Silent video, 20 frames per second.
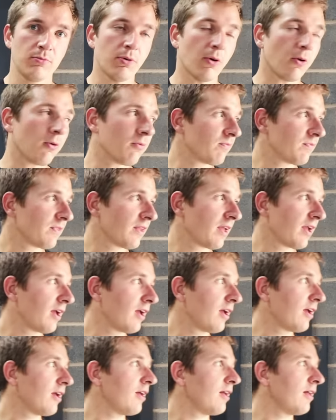But
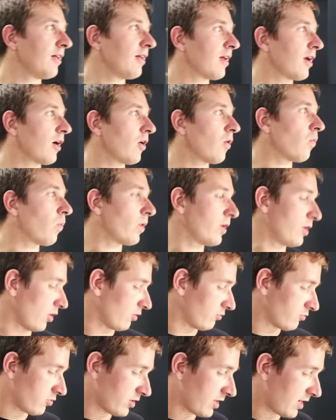we're
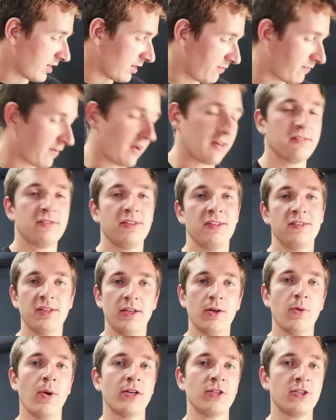not running any fancy
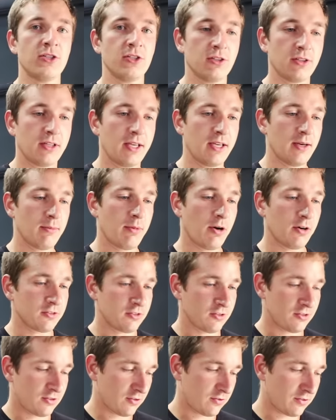sequential
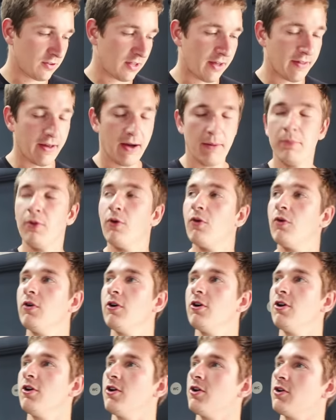gearbox or stuff like that. But
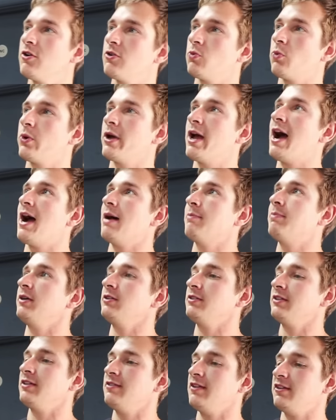we are
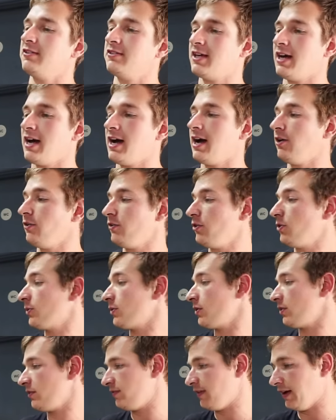building this car, although
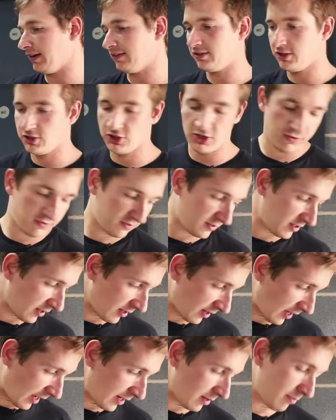we've got the fancy
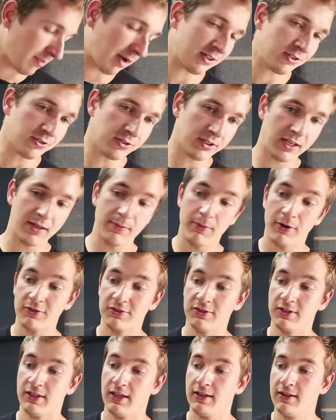shifter and a manual
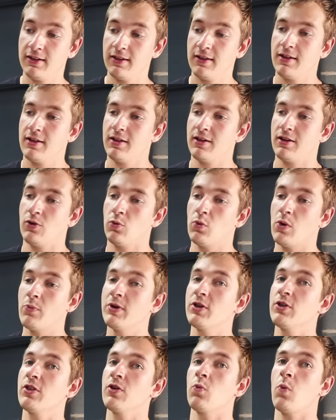gearbox here. When
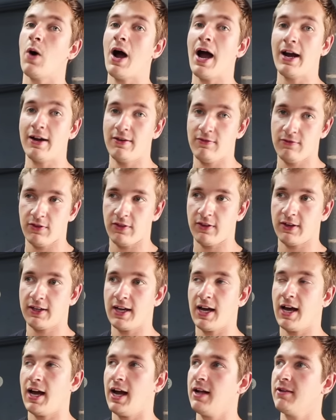we do the wiring for the
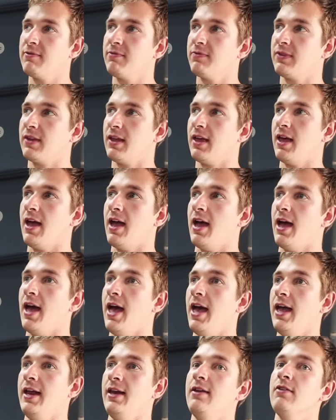car,
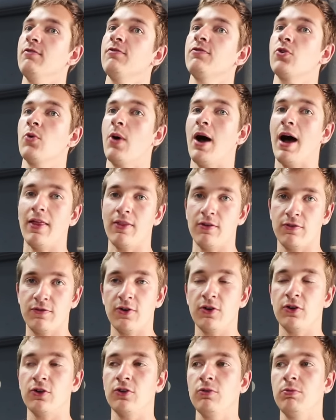and throughout the
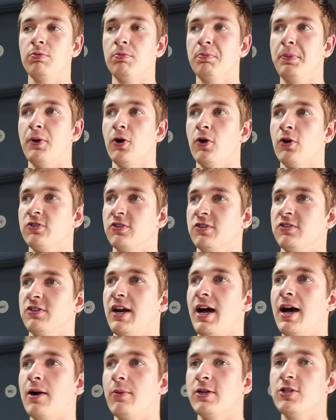full process
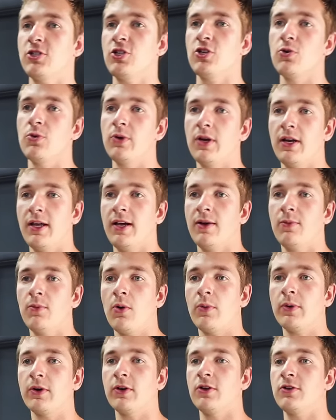of how we're tuning it and
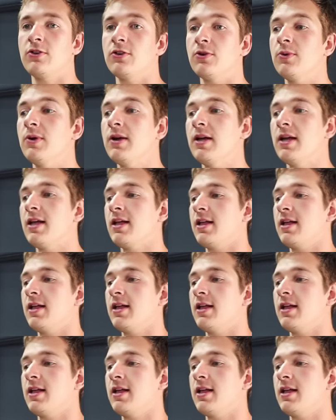what we're going to do,